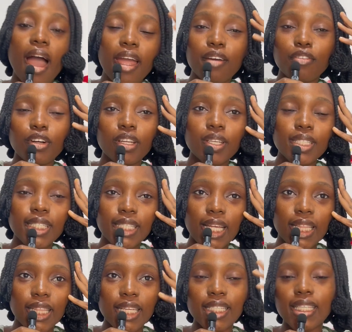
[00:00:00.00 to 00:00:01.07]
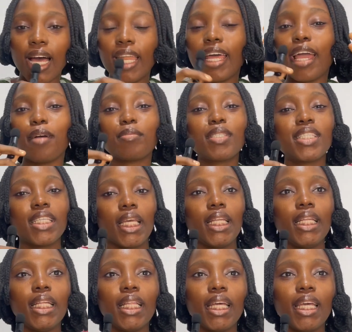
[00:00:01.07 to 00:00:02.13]
I have always said this and I am
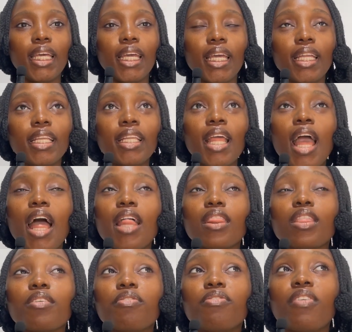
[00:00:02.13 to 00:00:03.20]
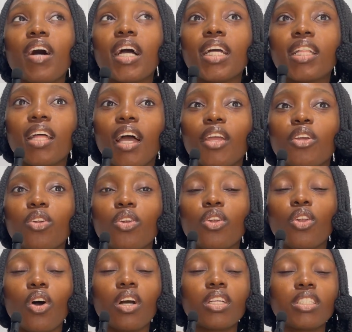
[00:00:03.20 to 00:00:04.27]
saying it again. The fact that you
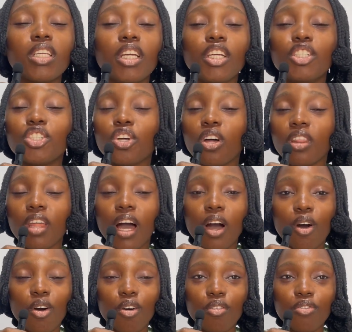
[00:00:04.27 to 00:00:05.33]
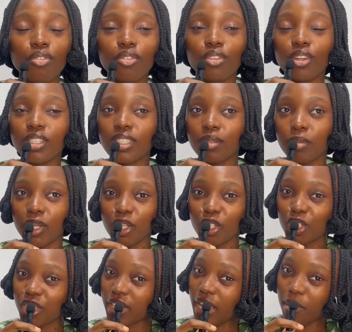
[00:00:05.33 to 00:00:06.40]
knocked each other off doesn't mean you
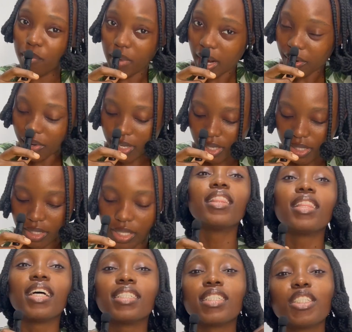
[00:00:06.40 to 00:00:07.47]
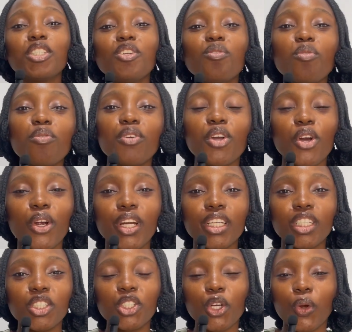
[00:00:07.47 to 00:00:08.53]
should get married. There's this new movie
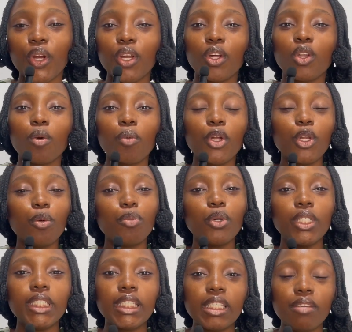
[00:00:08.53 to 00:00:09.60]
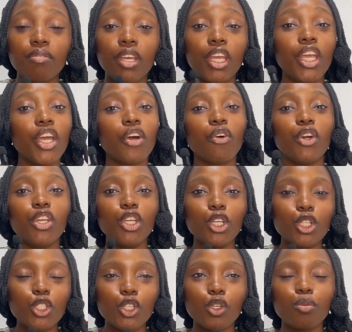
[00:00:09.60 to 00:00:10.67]
currently showing on Omoniobolitv here on
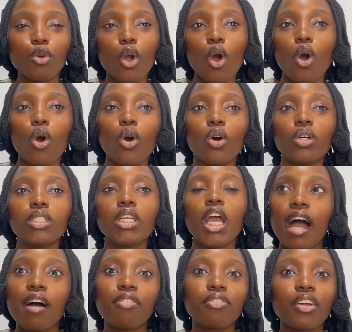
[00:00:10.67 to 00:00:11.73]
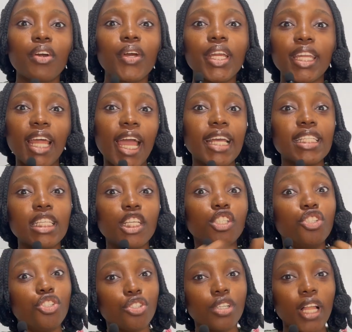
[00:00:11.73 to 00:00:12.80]
YouTube called After a Night
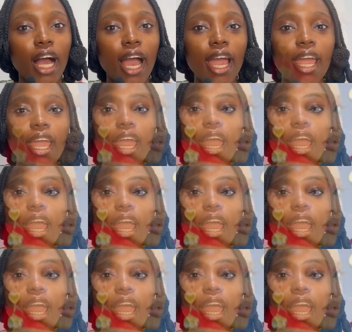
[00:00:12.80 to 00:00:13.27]
in July,